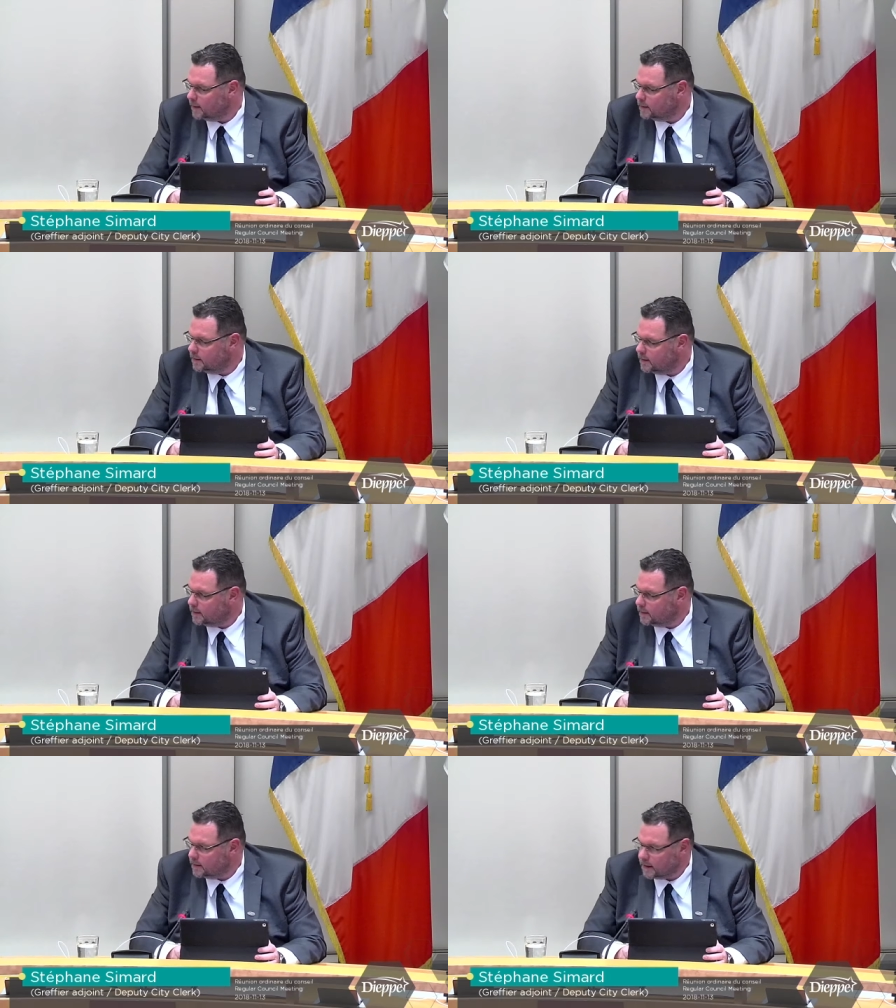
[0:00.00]
This
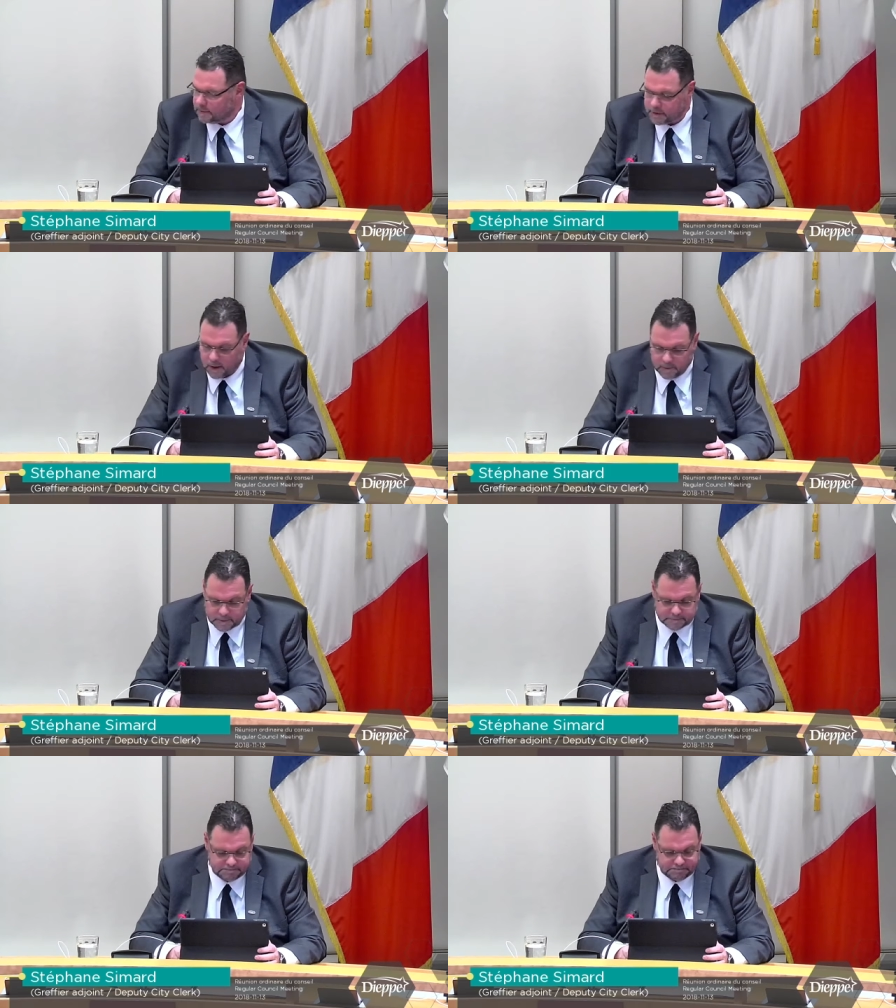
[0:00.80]
is in
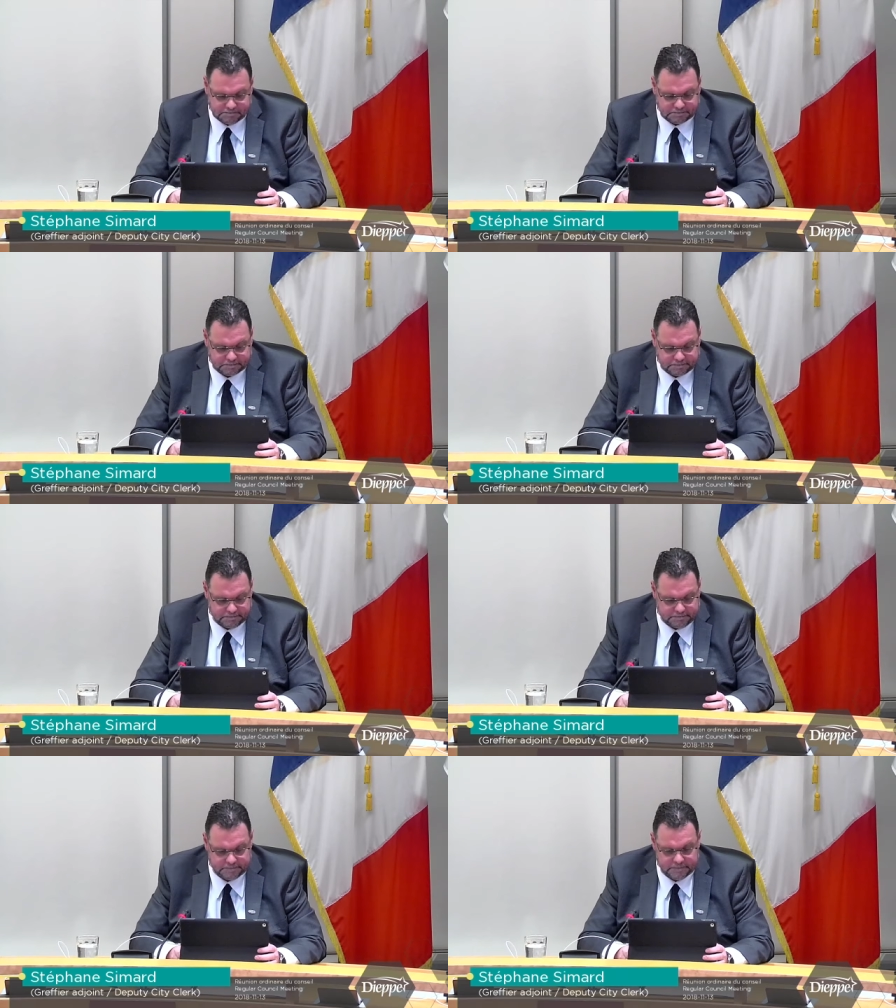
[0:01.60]
conformity with
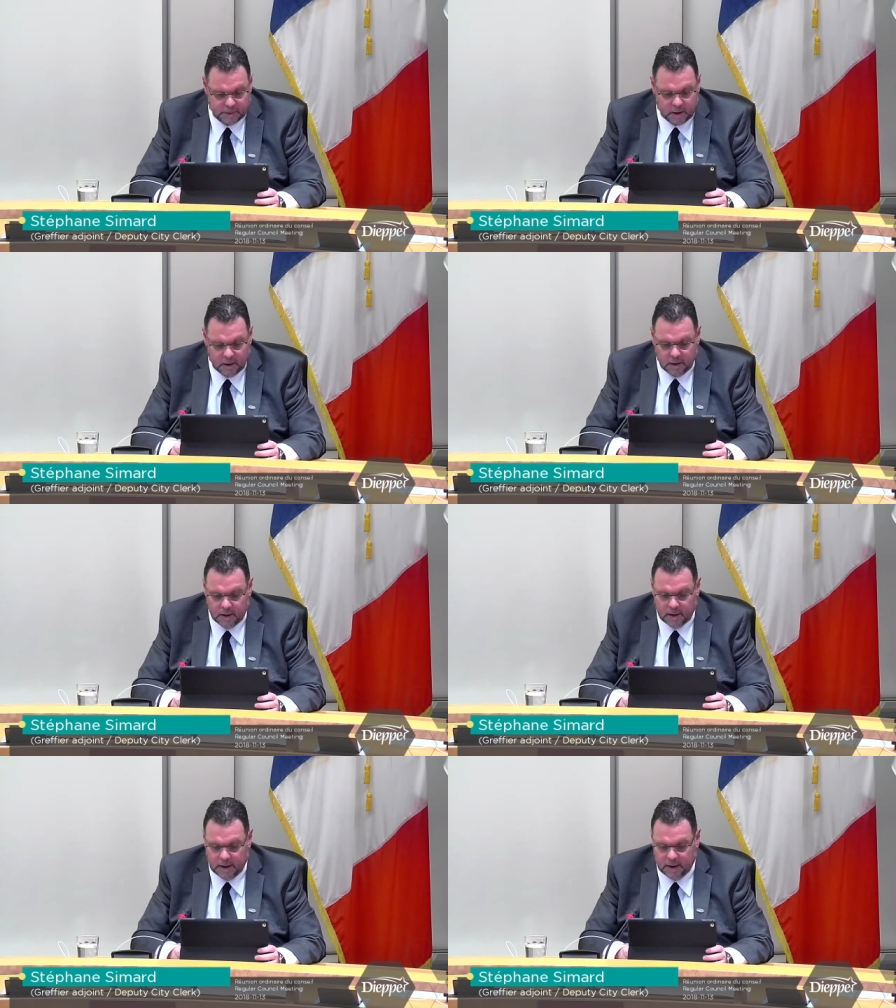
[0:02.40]

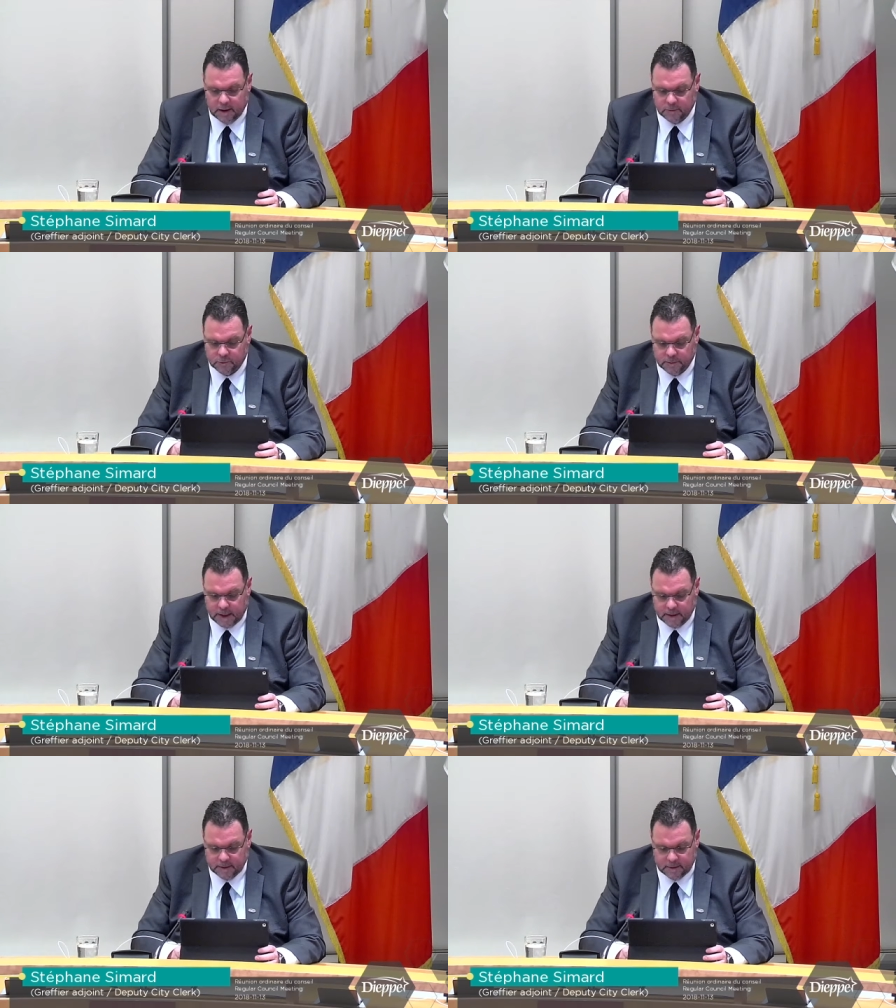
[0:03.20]
other
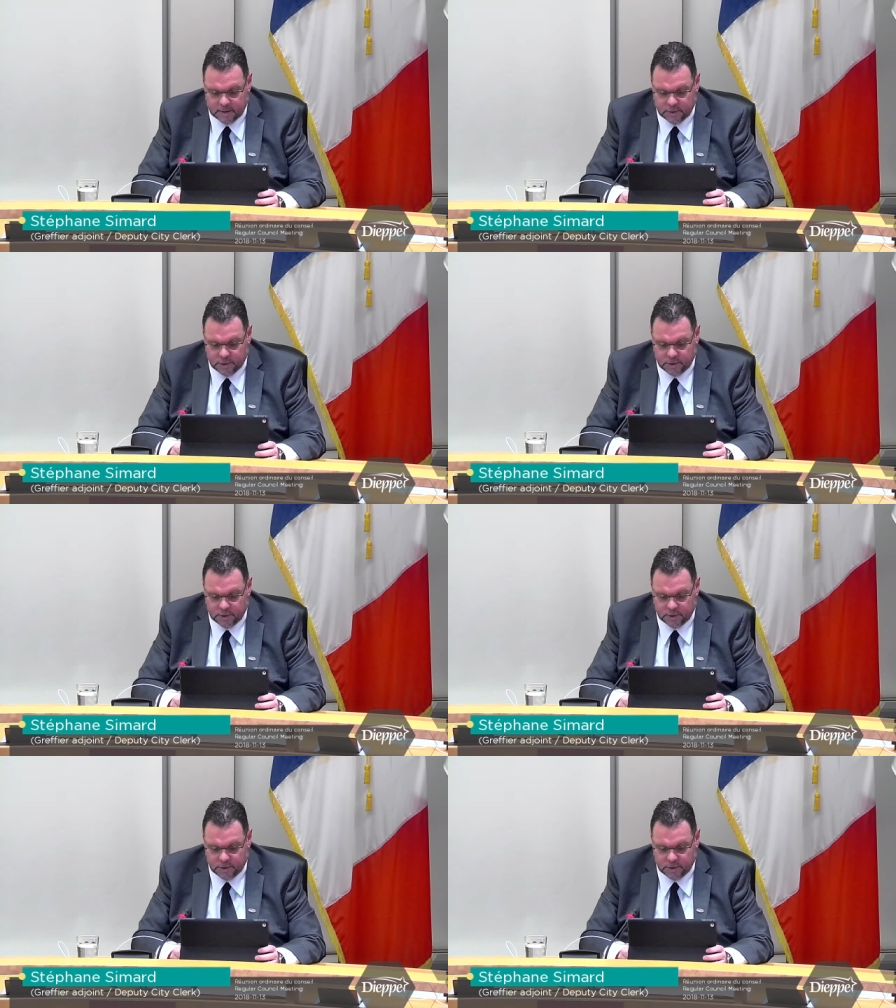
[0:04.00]
acts.